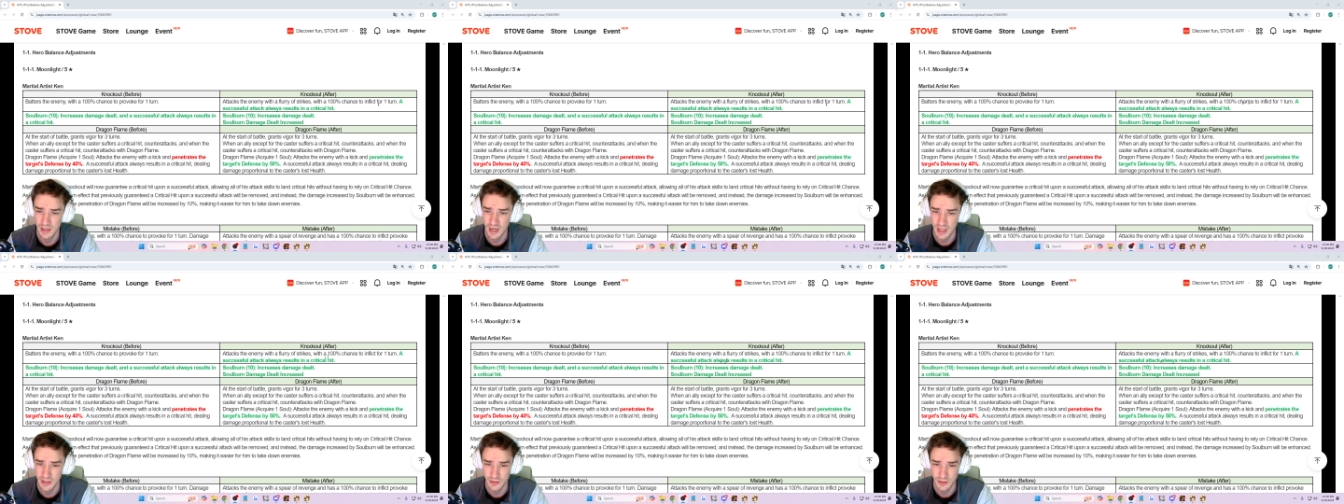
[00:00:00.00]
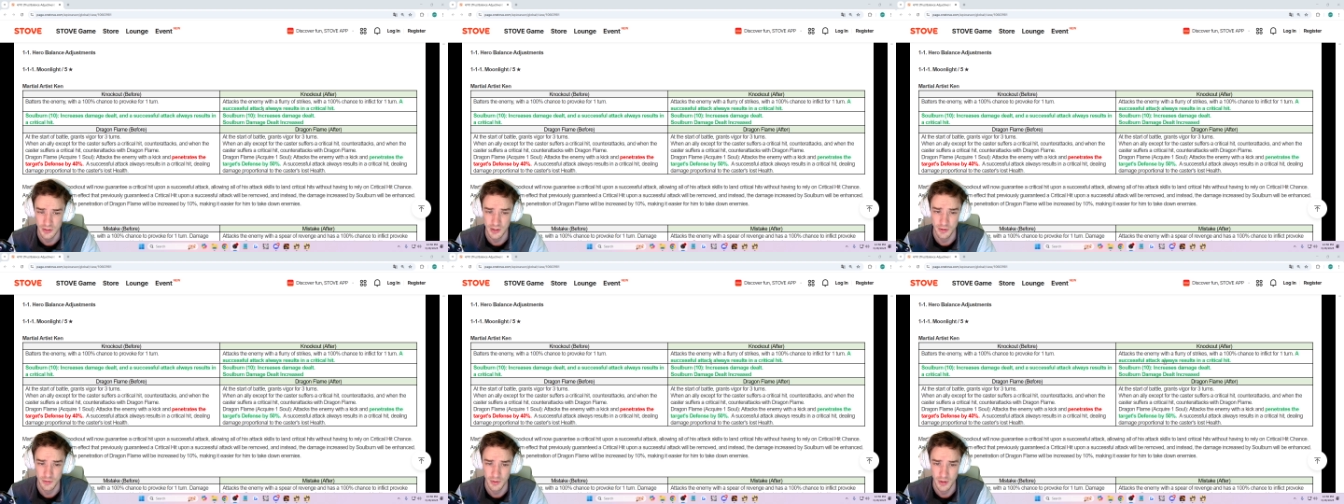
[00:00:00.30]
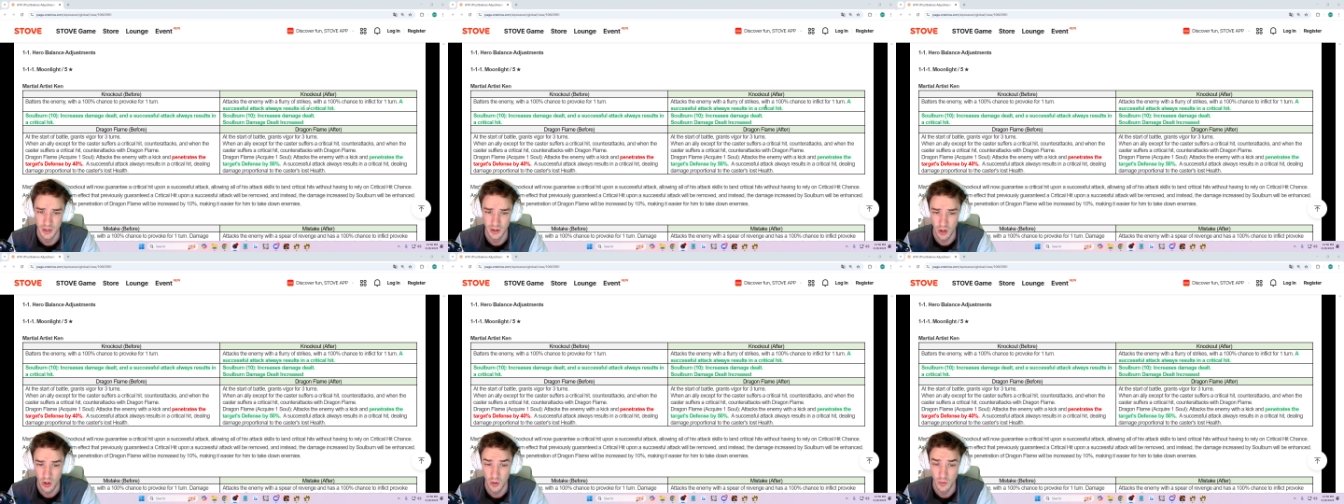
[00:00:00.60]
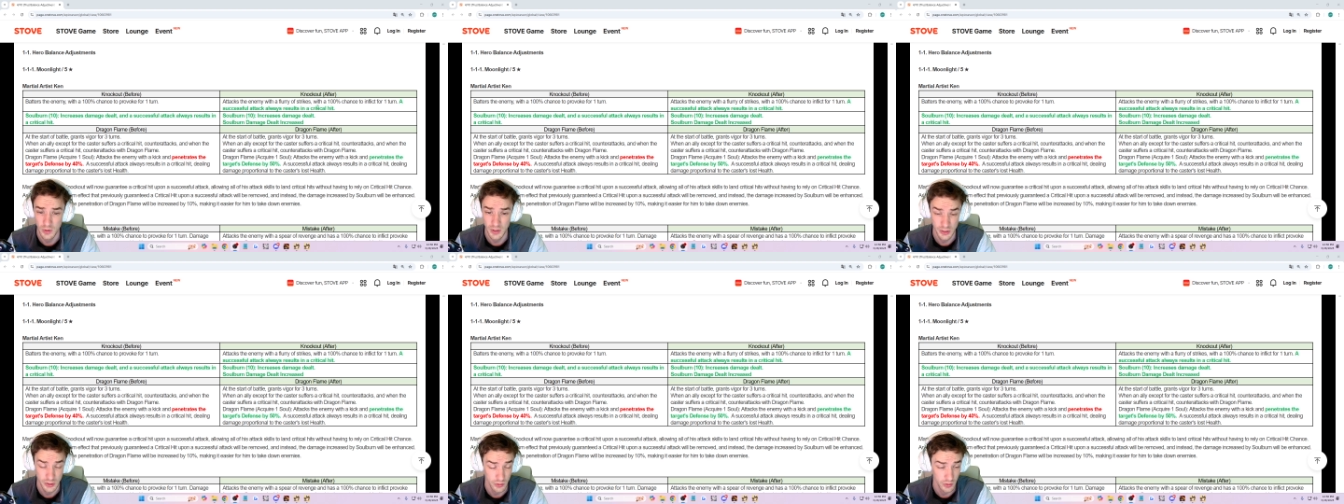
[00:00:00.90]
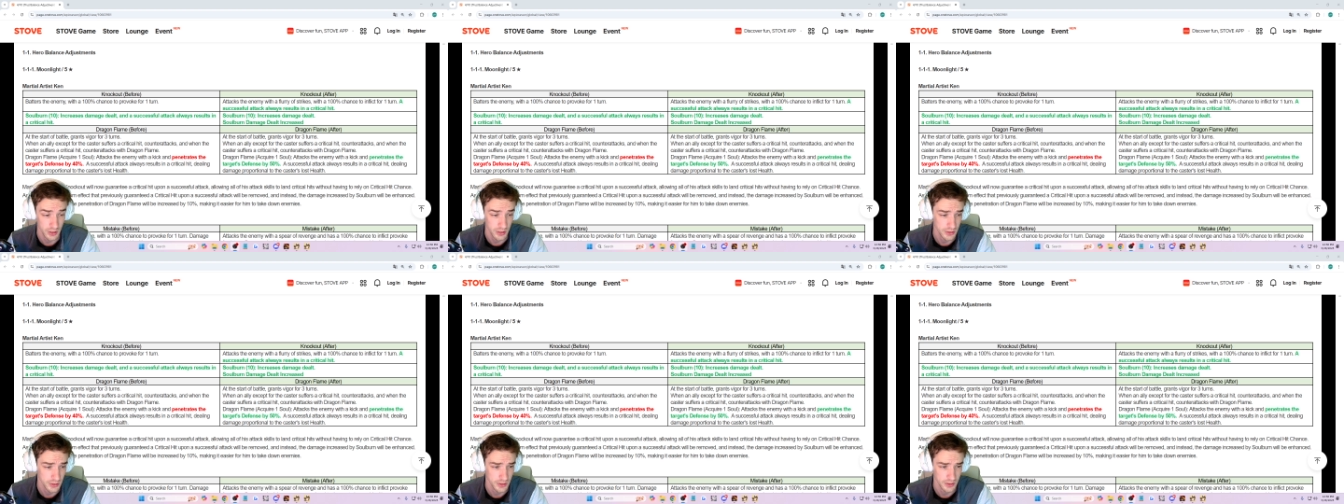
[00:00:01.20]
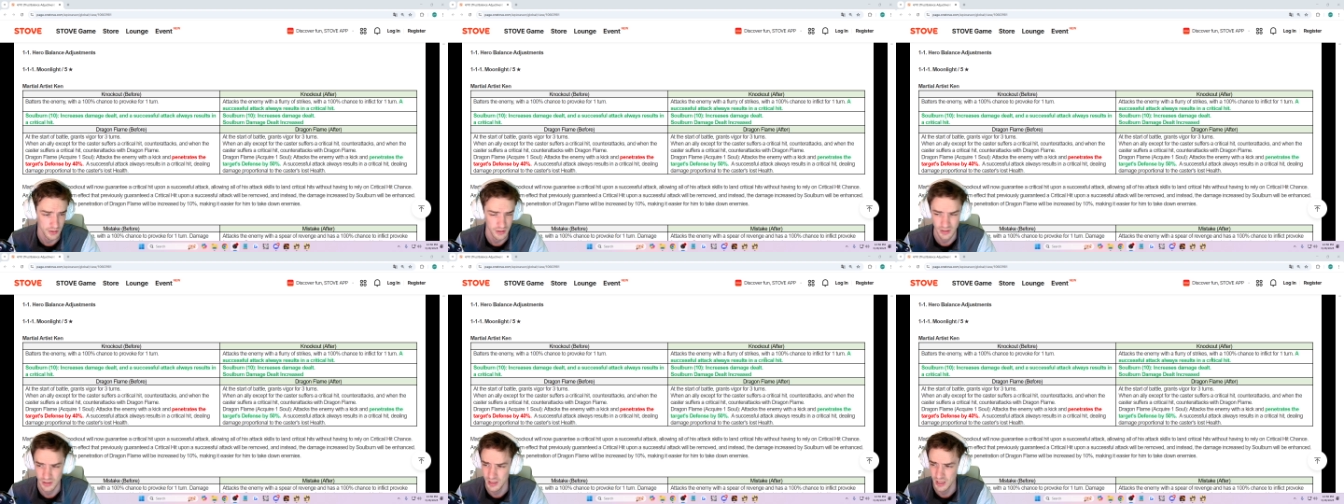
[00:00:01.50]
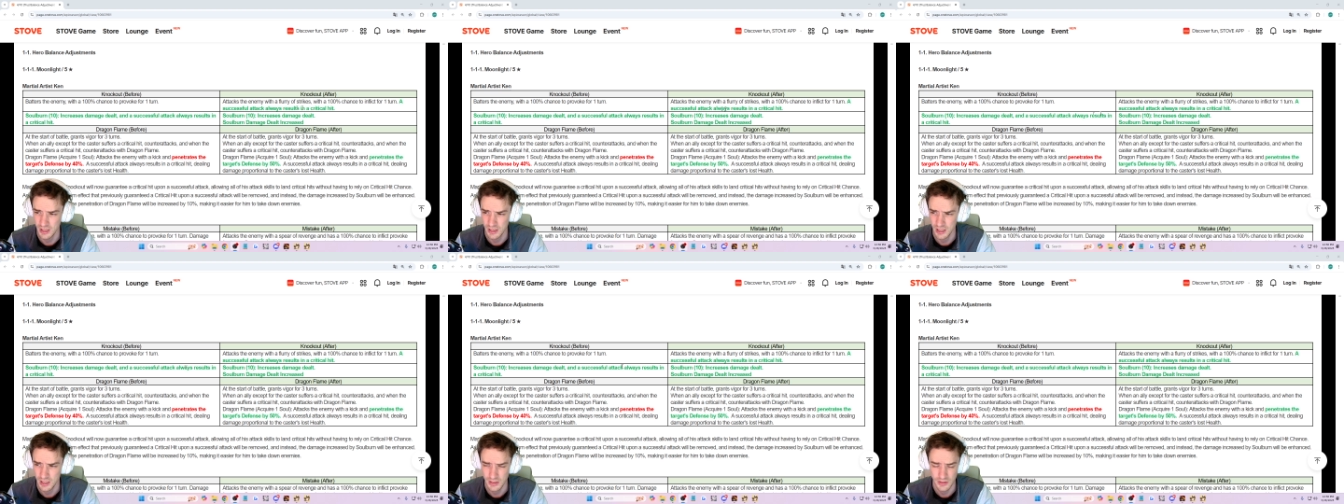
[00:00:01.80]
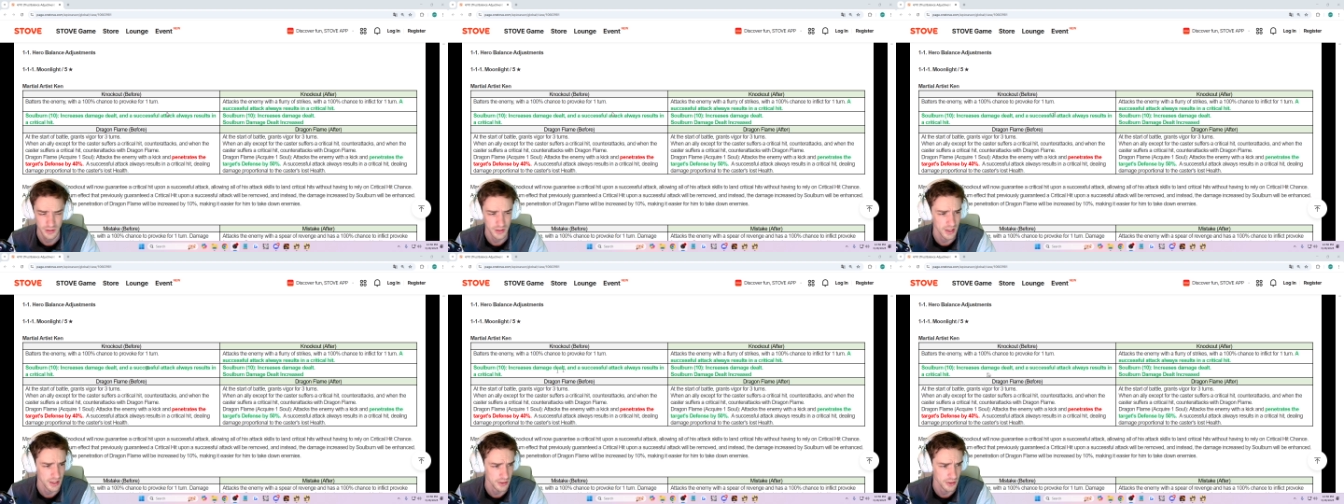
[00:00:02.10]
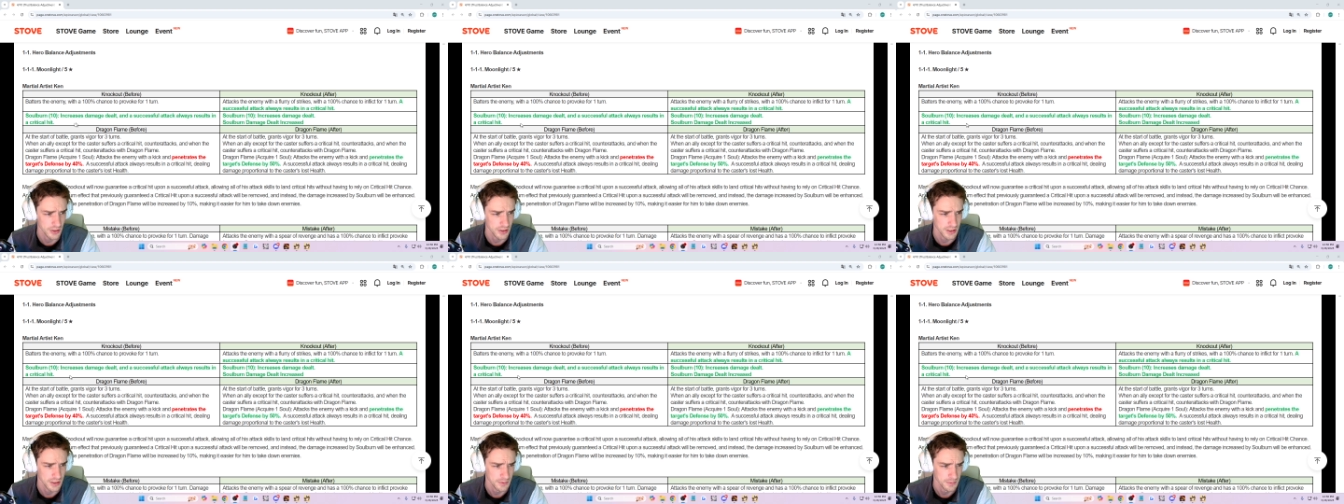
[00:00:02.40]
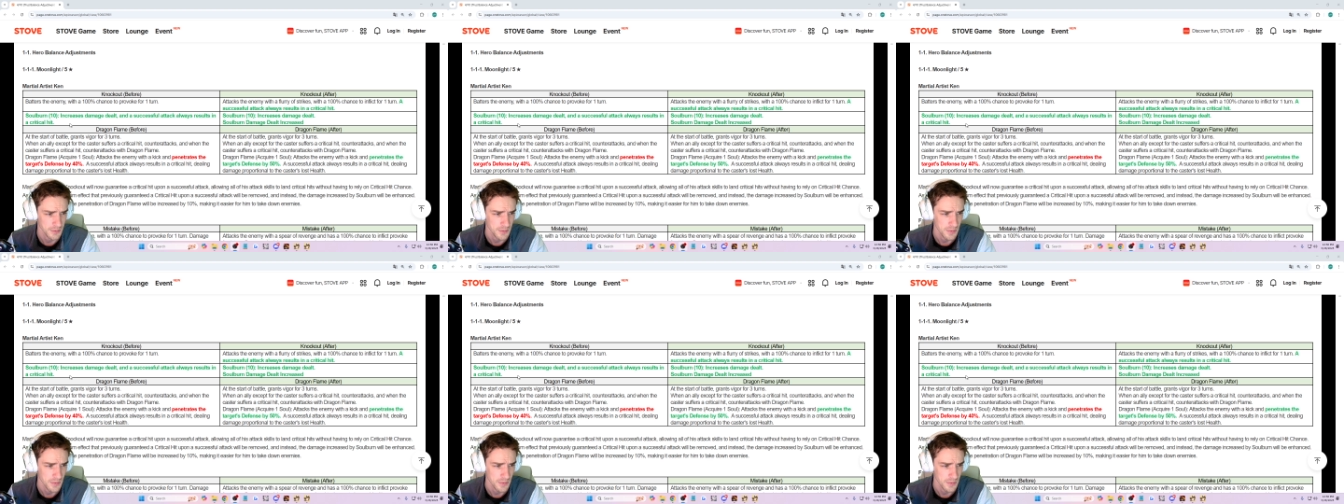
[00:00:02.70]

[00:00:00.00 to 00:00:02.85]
the skill 1 always crits. It's kind of nice, actually.